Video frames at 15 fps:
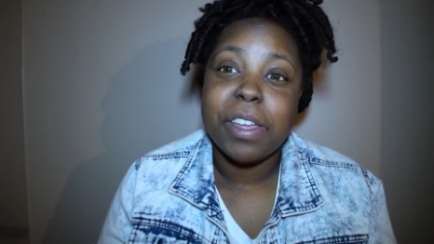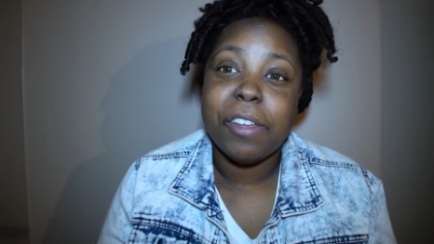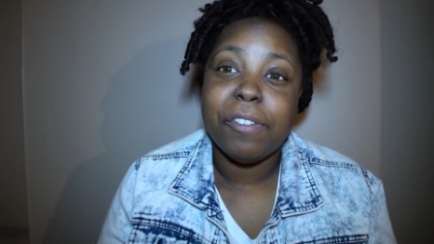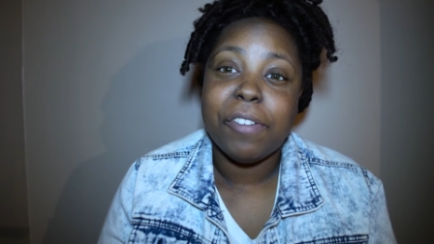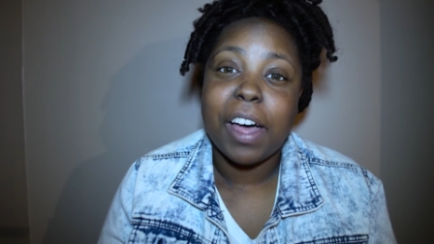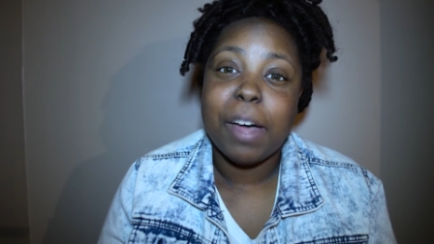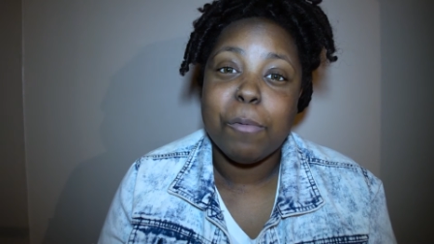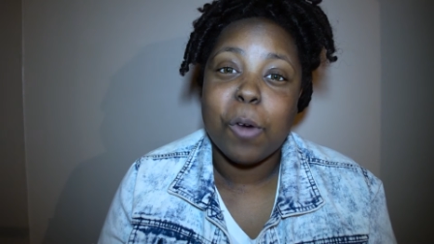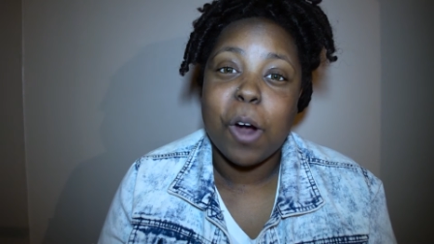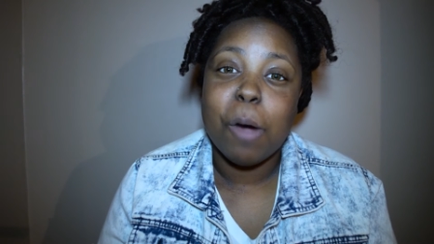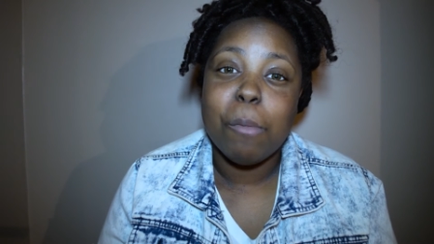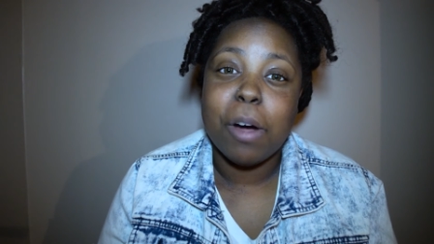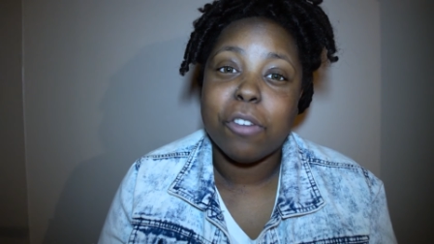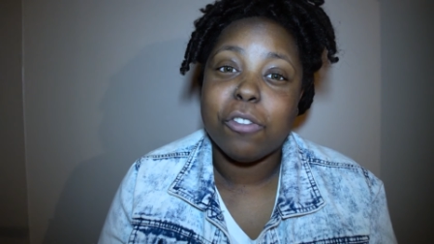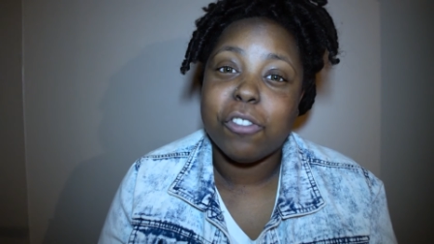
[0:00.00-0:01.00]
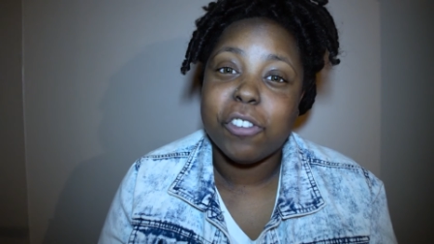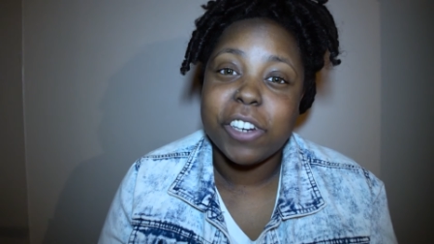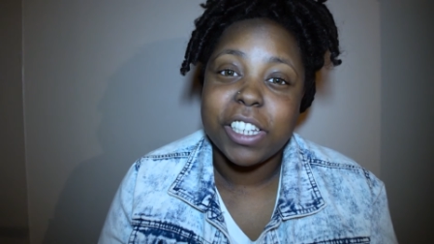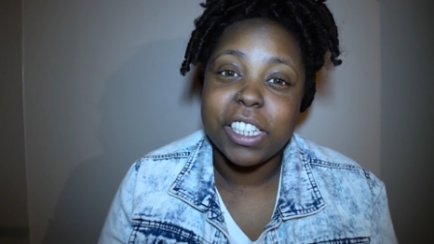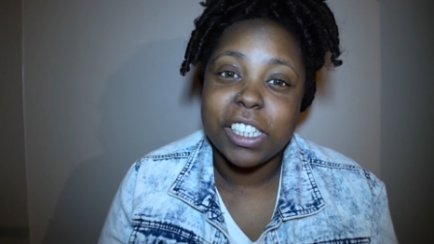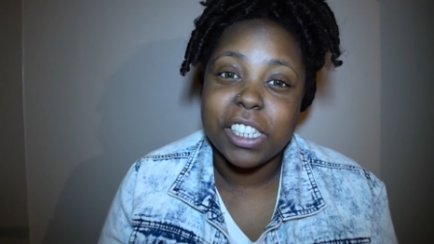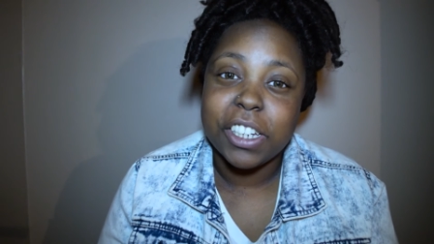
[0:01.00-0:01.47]
If I brought my
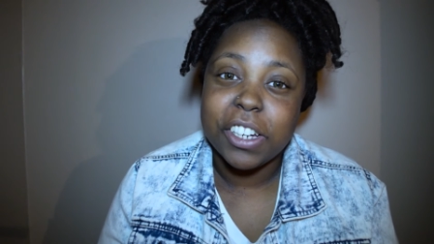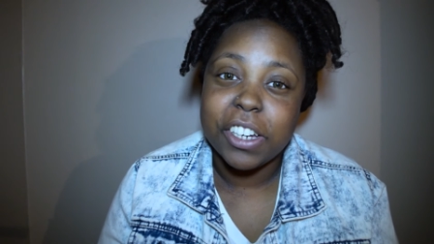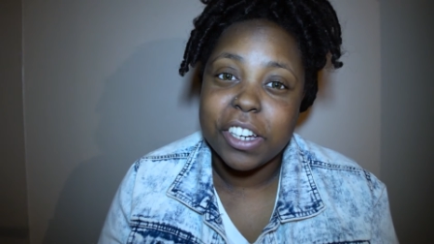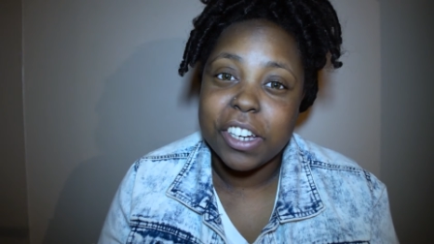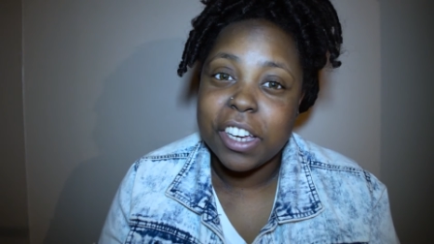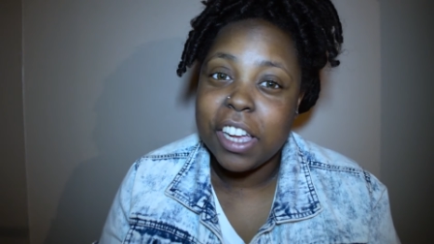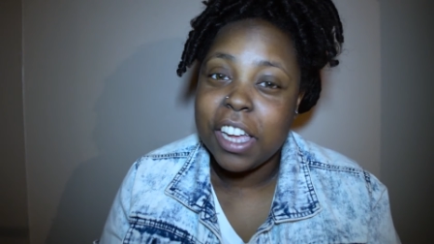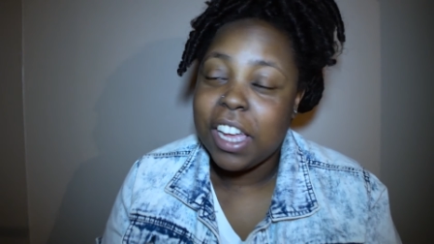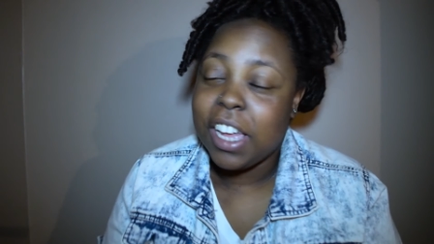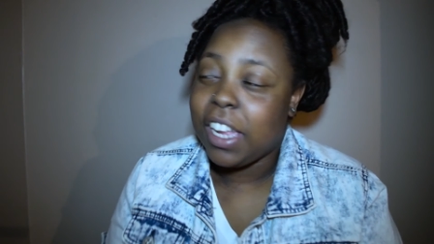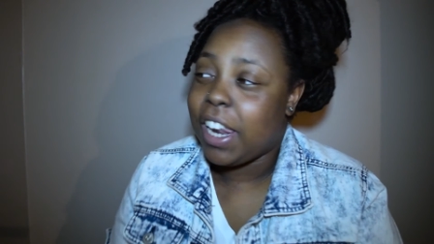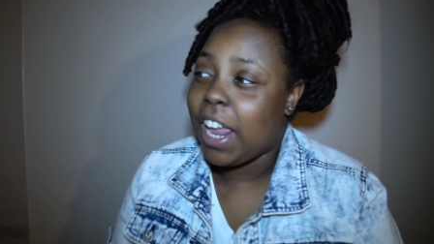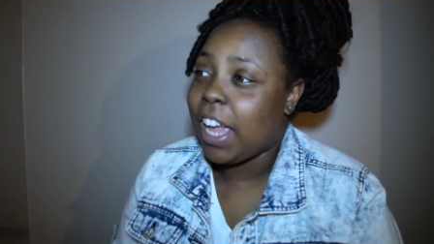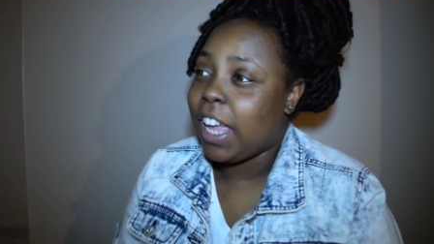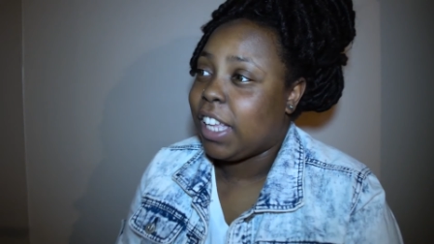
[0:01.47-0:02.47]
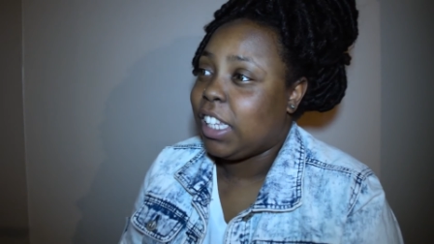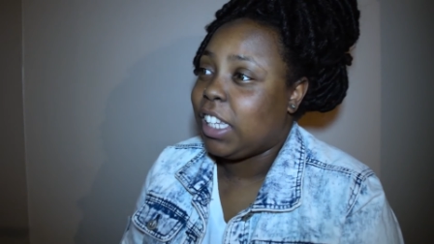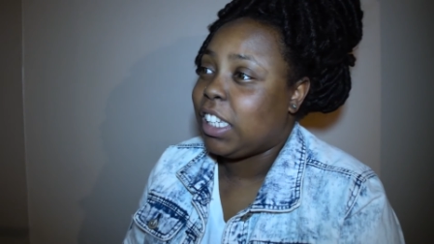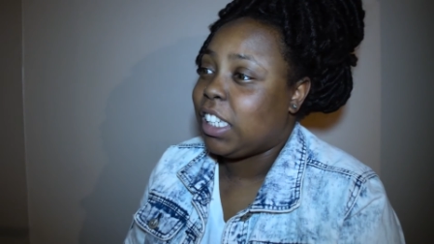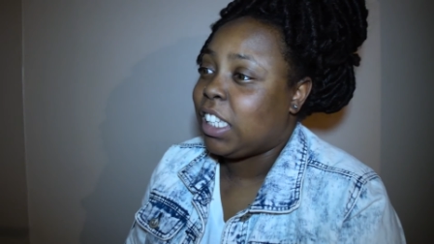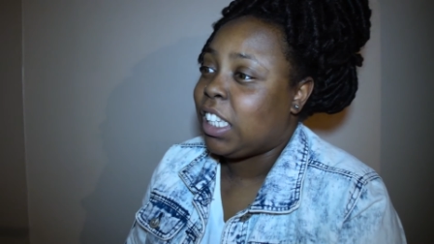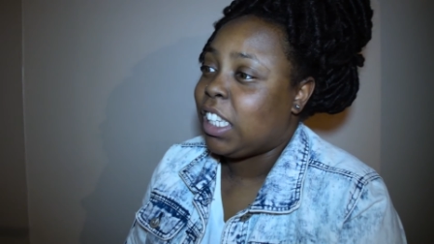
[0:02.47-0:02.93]
friends here, they can
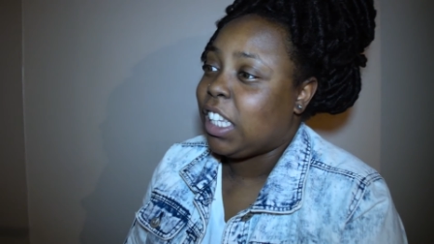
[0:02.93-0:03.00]
just